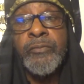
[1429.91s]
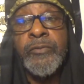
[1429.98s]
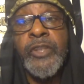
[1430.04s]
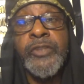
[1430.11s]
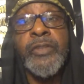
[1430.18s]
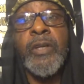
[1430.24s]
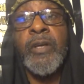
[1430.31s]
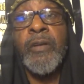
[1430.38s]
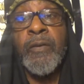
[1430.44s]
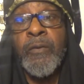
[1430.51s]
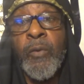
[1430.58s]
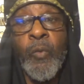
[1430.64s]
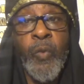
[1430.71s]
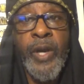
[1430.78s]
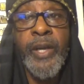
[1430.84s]
that
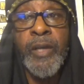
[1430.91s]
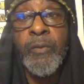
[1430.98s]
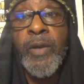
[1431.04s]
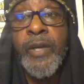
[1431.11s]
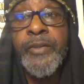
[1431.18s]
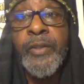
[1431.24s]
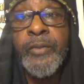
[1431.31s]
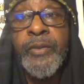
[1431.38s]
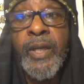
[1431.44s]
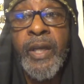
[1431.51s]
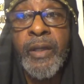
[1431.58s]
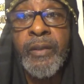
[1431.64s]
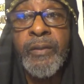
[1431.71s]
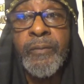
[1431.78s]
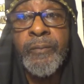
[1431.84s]
y'all wearing around your
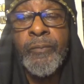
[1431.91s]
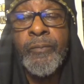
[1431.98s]
neck.